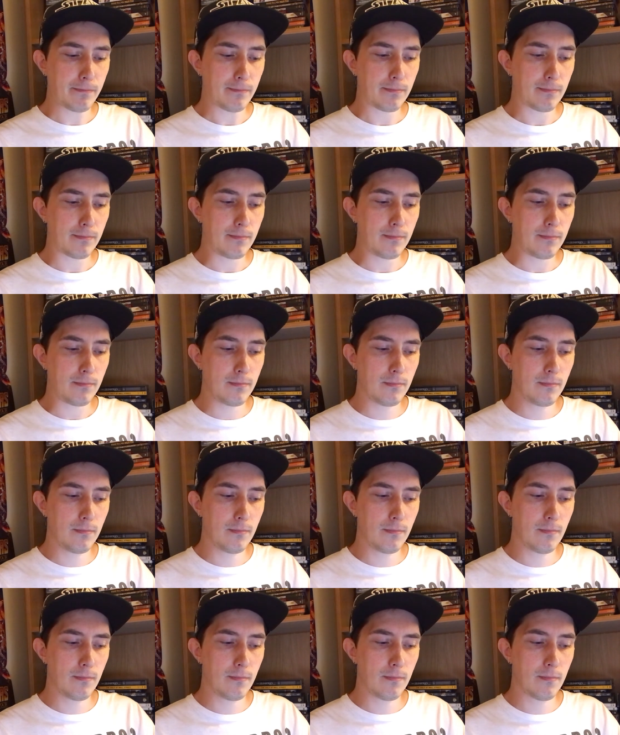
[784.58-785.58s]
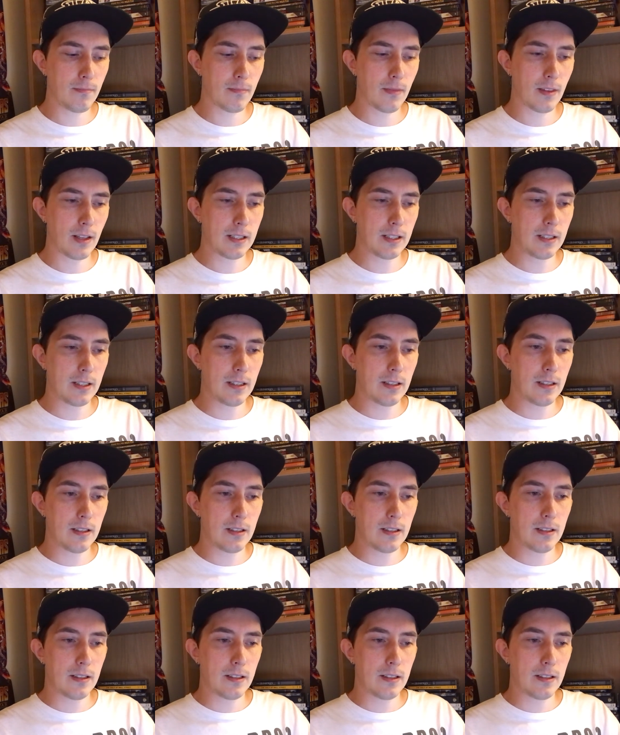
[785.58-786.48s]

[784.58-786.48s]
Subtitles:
No one is speaking in this clip.